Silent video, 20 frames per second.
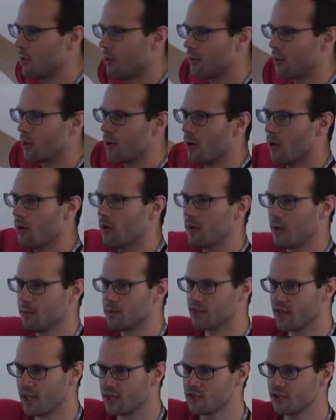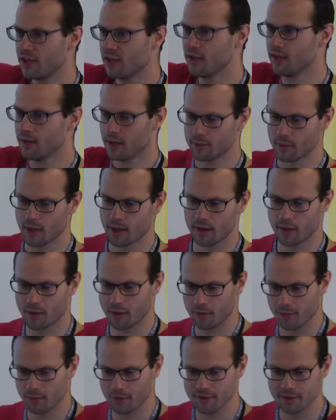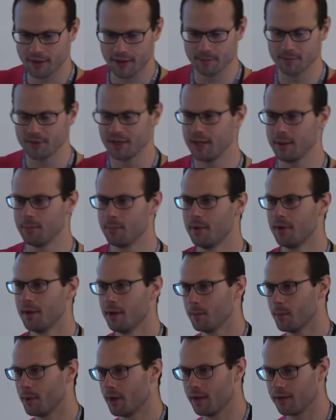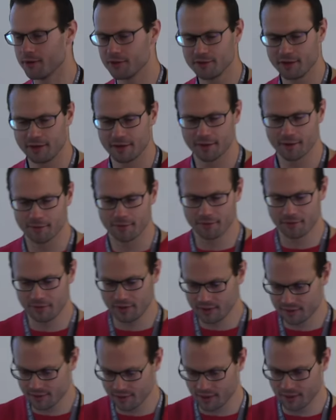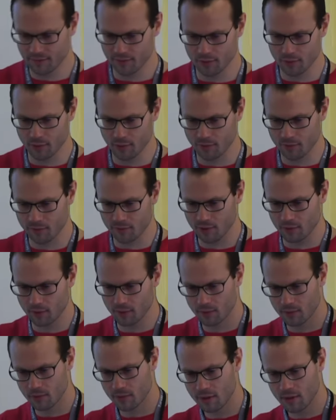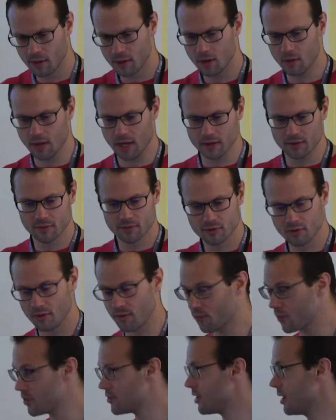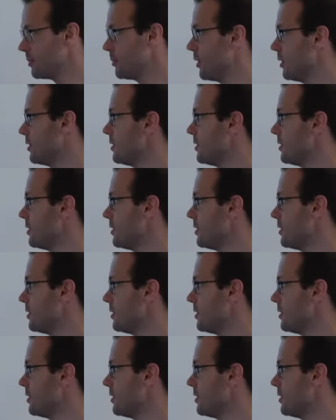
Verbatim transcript: what they're called. I'm sketching. I'm not on the runtime team, but I understand enough of it to give you an overview. Okay, so the first time you